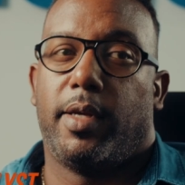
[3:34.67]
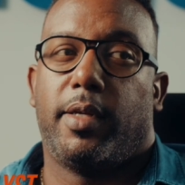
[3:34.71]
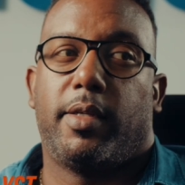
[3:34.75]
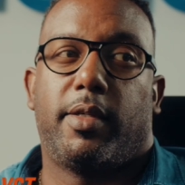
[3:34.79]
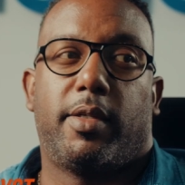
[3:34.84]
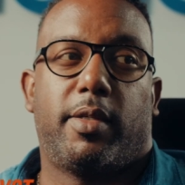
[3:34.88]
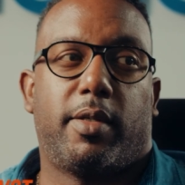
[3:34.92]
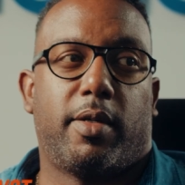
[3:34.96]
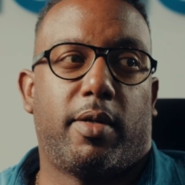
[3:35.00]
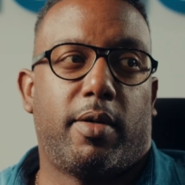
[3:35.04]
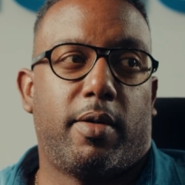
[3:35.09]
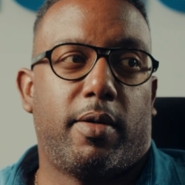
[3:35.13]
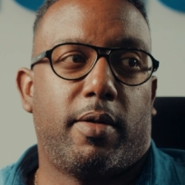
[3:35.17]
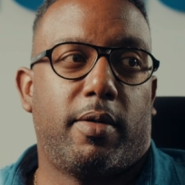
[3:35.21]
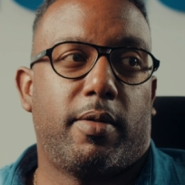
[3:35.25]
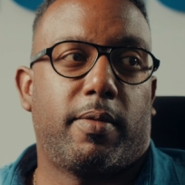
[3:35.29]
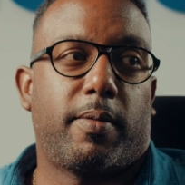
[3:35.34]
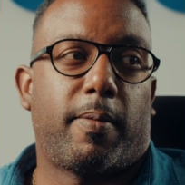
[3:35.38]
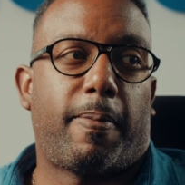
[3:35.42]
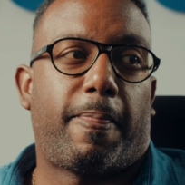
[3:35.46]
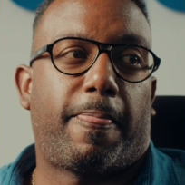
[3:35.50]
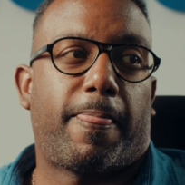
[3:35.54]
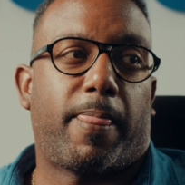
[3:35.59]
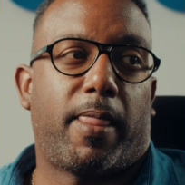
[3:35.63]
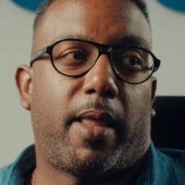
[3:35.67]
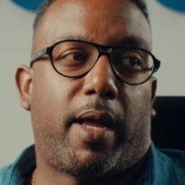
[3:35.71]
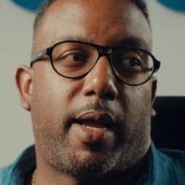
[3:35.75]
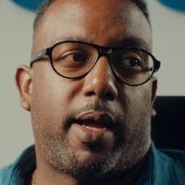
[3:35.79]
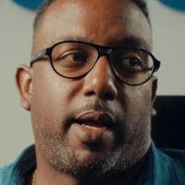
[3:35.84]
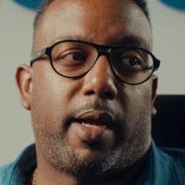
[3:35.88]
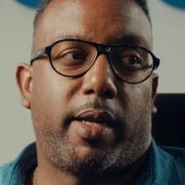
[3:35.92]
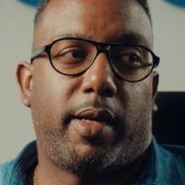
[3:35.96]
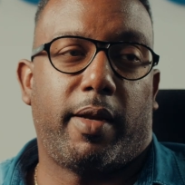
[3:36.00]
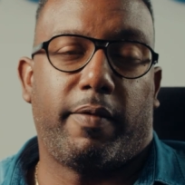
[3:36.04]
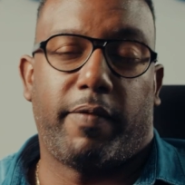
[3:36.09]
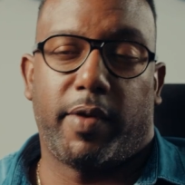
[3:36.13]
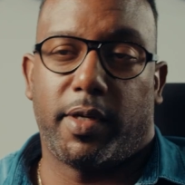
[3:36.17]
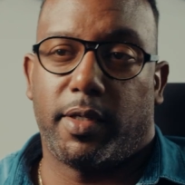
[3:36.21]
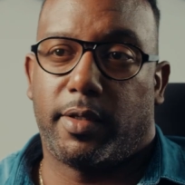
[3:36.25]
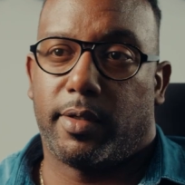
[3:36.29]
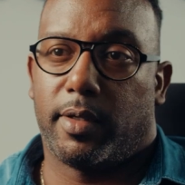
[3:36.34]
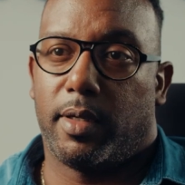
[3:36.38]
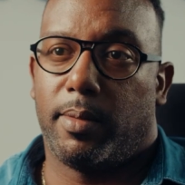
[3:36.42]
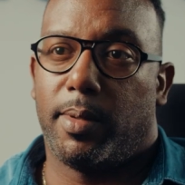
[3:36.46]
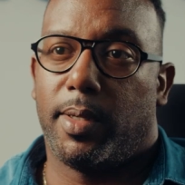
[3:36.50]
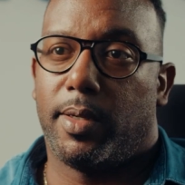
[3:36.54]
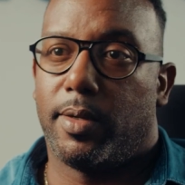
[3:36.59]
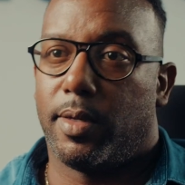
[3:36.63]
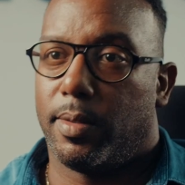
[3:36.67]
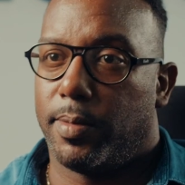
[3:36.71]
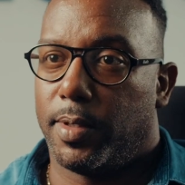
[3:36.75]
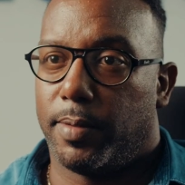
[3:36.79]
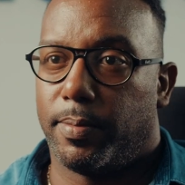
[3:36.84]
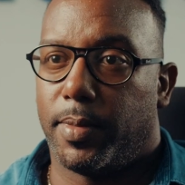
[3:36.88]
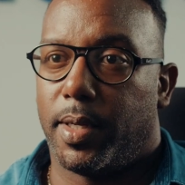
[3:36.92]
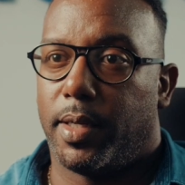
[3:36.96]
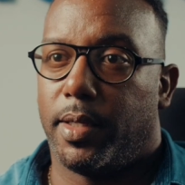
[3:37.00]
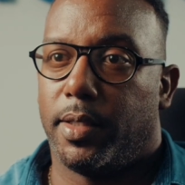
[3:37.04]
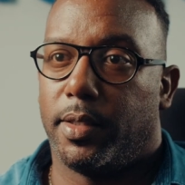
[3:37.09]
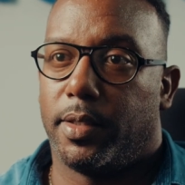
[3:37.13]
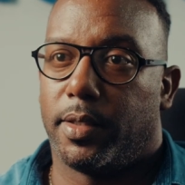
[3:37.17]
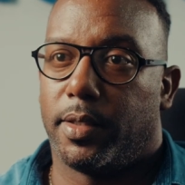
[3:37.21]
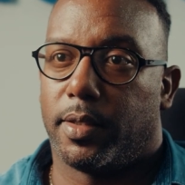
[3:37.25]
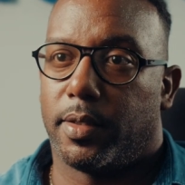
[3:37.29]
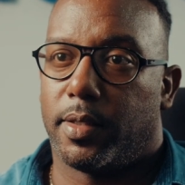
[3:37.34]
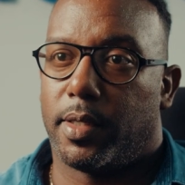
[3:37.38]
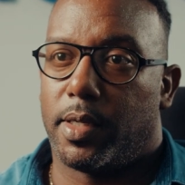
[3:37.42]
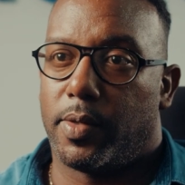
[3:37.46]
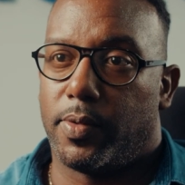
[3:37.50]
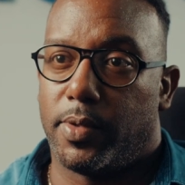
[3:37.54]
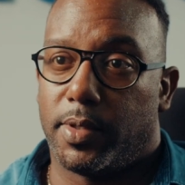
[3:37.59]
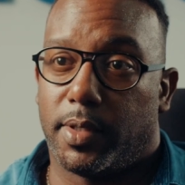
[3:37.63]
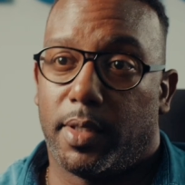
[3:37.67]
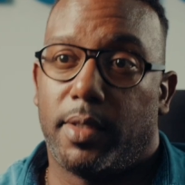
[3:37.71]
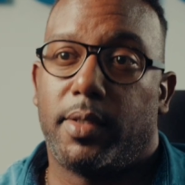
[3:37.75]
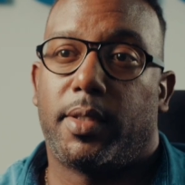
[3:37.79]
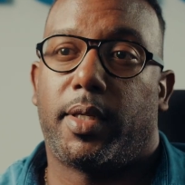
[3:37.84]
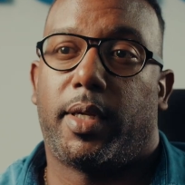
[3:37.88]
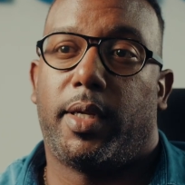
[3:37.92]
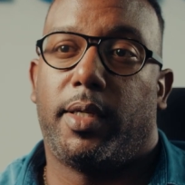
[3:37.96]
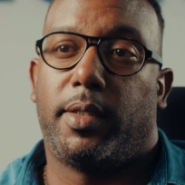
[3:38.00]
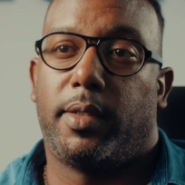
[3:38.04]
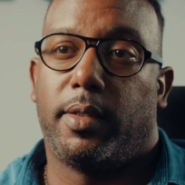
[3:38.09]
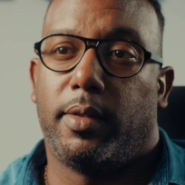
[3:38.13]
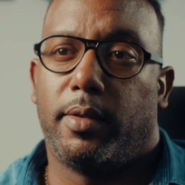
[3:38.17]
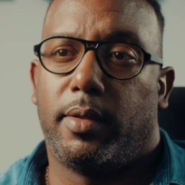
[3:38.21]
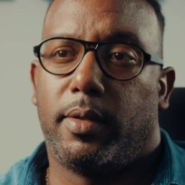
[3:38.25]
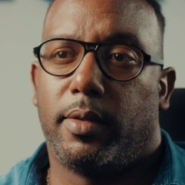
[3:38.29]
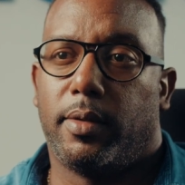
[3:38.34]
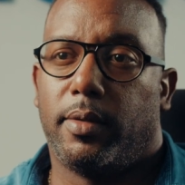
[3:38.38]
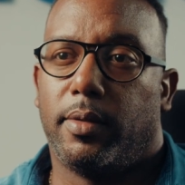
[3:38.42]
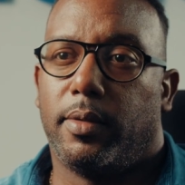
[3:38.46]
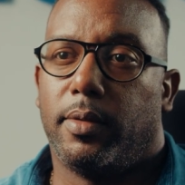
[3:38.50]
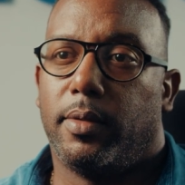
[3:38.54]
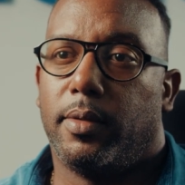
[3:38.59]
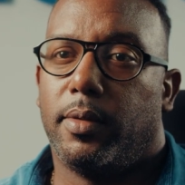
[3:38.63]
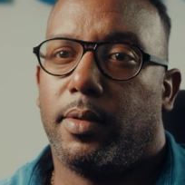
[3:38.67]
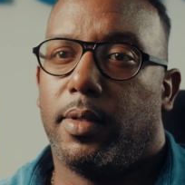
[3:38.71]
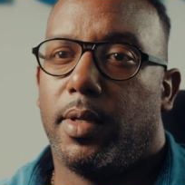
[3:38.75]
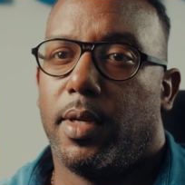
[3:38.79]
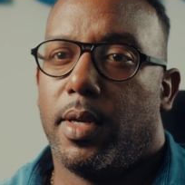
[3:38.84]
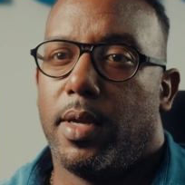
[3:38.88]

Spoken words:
So I'd eventually become a manager, and I was entitled to,